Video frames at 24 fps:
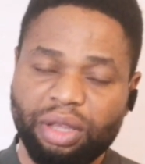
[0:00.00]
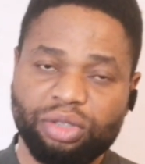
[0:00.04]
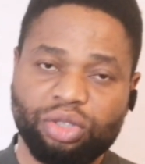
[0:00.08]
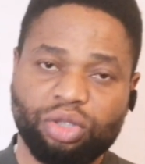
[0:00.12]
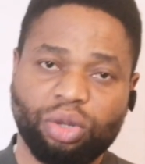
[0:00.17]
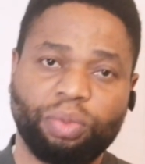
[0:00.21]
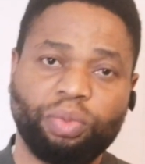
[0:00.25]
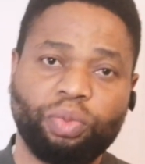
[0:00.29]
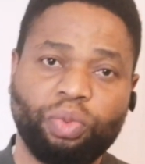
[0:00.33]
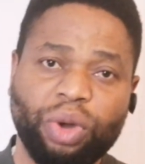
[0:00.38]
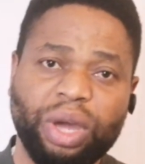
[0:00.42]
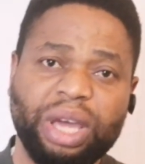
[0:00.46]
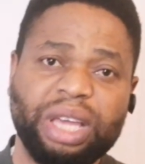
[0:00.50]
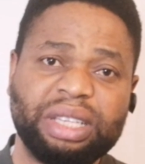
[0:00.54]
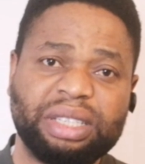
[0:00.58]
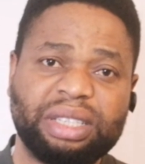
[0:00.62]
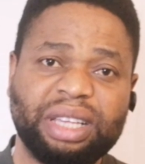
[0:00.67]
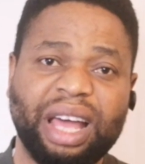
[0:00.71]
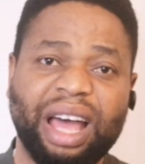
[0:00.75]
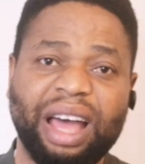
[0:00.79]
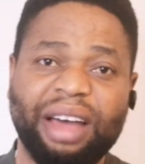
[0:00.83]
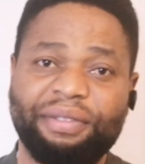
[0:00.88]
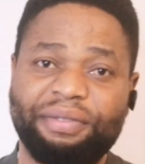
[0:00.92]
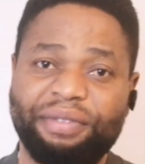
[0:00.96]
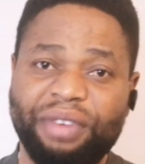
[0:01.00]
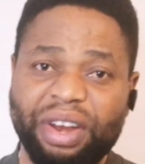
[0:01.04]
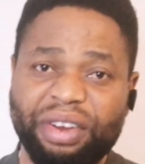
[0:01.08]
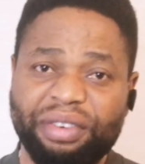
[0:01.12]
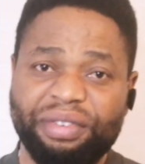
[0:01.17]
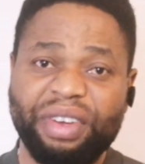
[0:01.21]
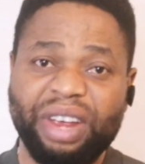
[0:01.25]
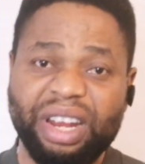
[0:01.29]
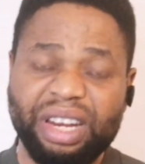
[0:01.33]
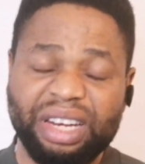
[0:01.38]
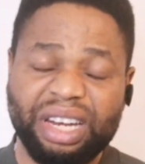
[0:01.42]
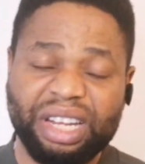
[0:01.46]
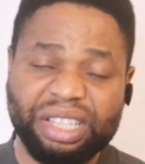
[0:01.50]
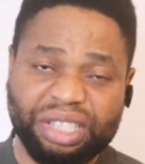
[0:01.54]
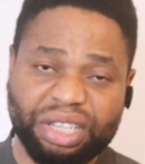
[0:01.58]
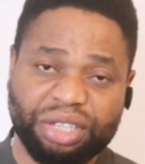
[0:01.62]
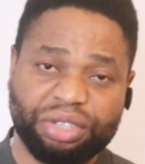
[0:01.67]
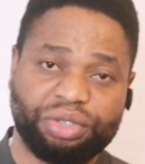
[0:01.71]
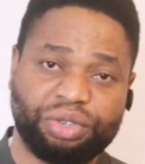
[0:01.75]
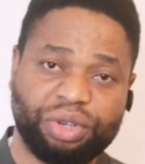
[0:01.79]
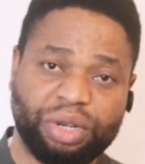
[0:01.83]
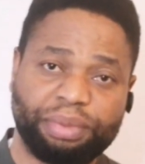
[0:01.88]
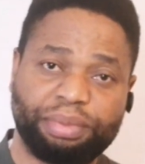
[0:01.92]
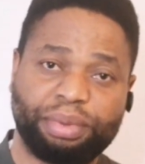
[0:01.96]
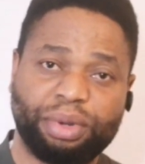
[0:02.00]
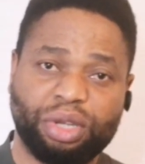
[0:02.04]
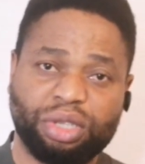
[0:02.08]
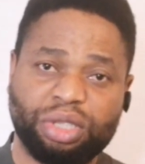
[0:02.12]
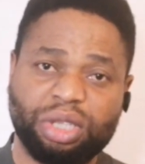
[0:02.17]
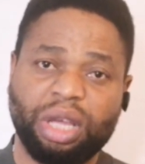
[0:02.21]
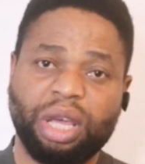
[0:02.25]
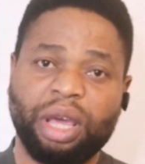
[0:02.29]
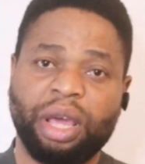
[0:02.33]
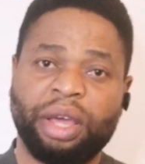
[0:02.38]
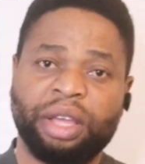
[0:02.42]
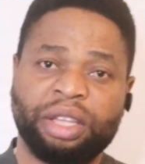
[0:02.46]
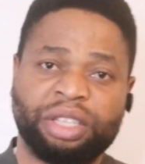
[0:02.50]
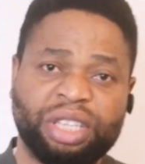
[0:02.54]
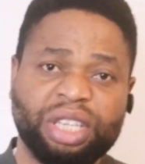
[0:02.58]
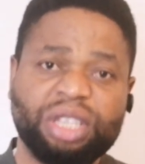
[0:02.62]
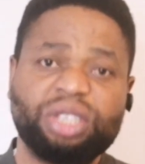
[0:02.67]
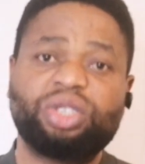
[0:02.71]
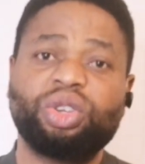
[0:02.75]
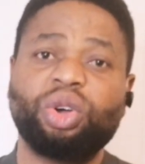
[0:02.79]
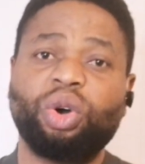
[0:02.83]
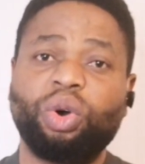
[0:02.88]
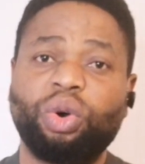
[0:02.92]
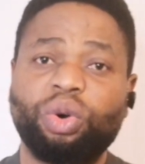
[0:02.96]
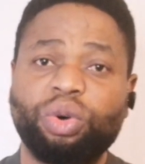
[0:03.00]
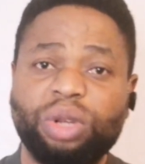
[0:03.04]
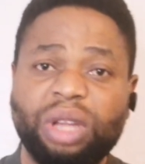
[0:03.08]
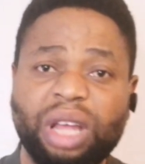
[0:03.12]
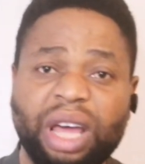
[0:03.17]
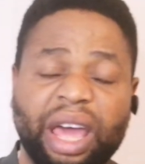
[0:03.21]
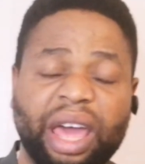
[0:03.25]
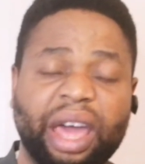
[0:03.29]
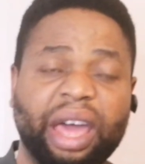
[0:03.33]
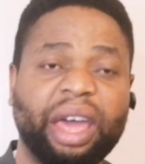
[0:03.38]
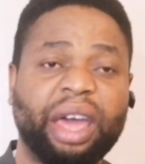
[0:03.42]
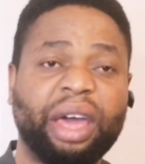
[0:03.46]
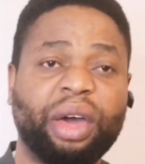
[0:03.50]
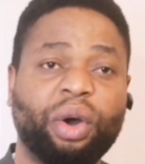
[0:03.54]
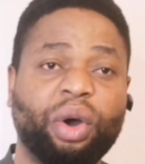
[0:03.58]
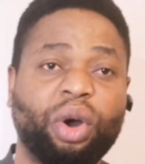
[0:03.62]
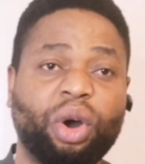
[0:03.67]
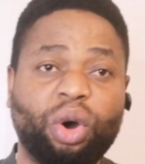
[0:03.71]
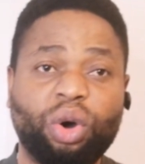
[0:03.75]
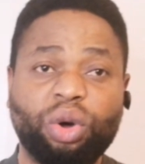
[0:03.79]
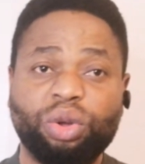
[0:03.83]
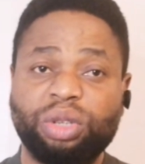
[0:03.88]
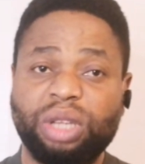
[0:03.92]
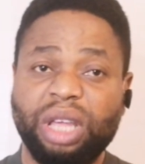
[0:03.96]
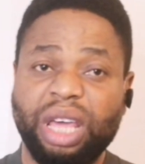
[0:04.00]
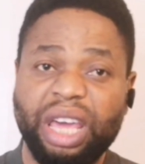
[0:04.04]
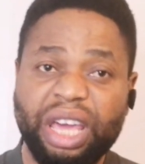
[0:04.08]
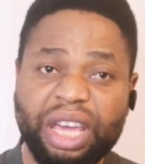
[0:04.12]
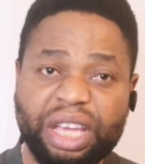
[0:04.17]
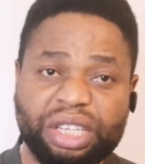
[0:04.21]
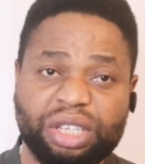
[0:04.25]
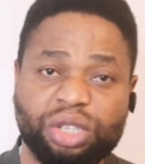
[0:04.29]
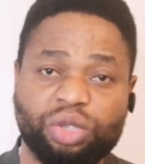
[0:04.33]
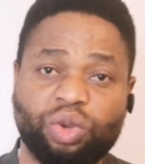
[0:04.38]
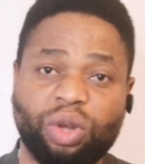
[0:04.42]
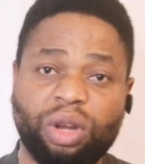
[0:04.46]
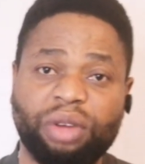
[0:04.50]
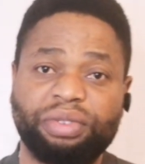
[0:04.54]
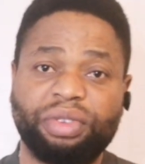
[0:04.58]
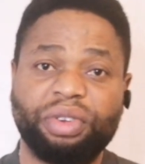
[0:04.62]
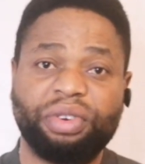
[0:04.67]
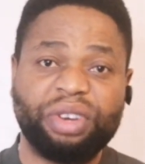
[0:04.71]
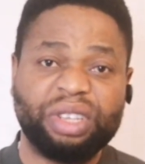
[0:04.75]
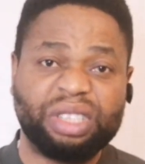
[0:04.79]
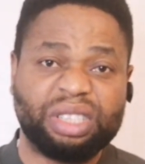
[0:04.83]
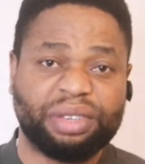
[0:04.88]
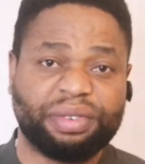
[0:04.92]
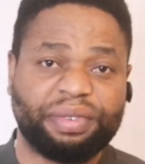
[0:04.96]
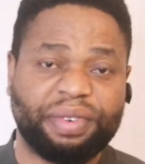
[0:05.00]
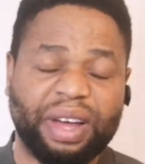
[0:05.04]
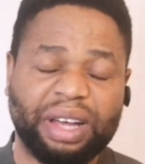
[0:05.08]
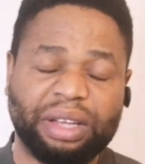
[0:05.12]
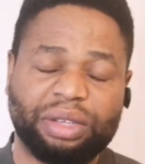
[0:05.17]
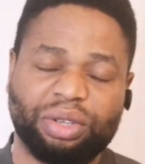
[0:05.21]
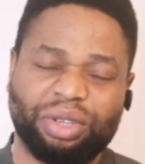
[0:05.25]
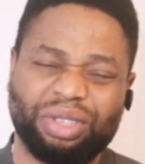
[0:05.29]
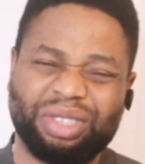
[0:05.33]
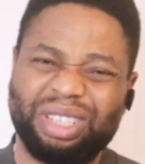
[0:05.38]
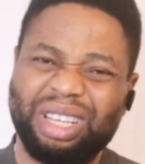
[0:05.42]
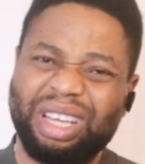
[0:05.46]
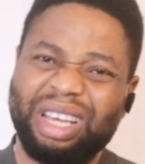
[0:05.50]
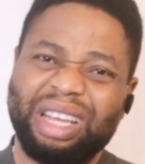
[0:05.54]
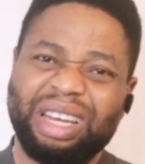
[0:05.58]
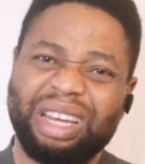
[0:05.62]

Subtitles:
some ways are very necessary, because since old age is one of the risk factors,